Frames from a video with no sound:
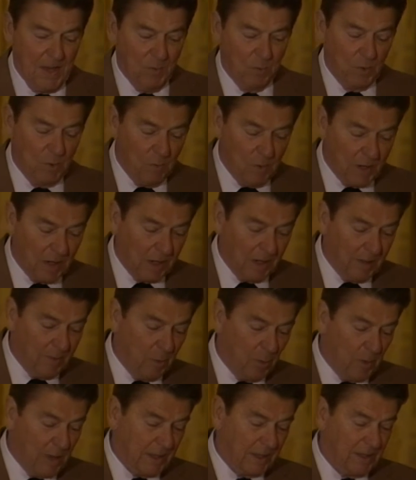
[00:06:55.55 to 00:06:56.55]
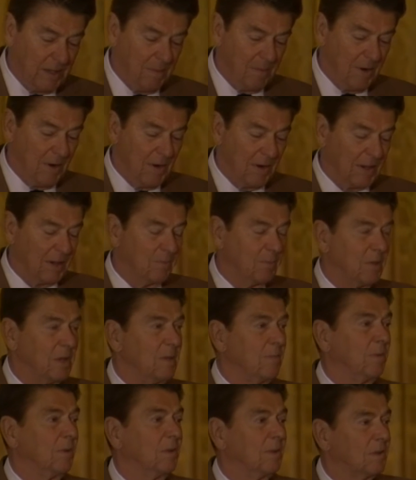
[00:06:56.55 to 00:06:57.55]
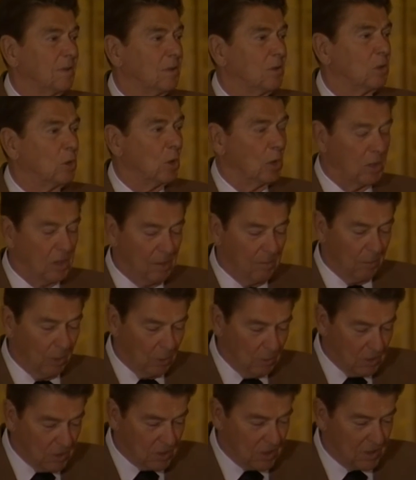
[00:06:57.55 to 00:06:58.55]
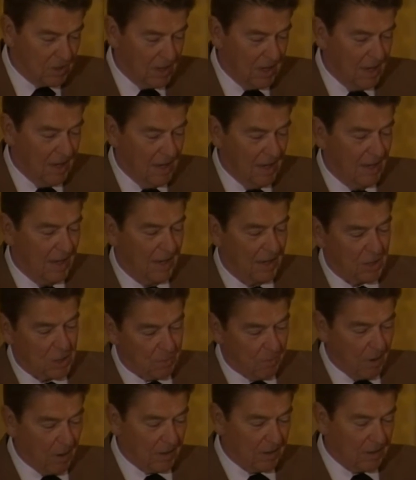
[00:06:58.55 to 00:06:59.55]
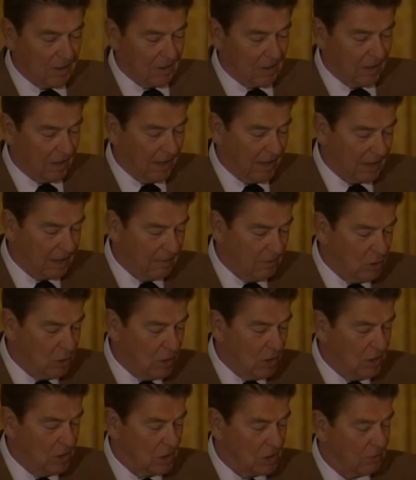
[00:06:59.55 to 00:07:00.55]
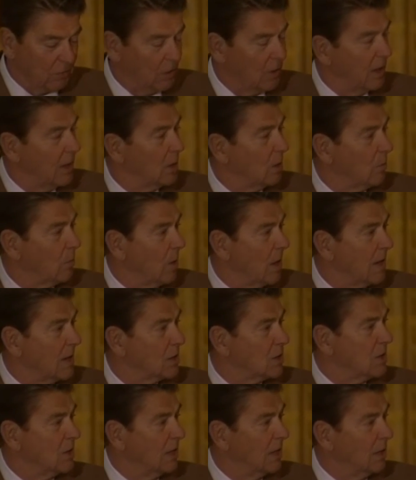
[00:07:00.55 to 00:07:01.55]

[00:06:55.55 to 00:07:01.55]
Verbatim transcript: We want to liberate the American people, turn them loose and spark their collective genius for enterprise and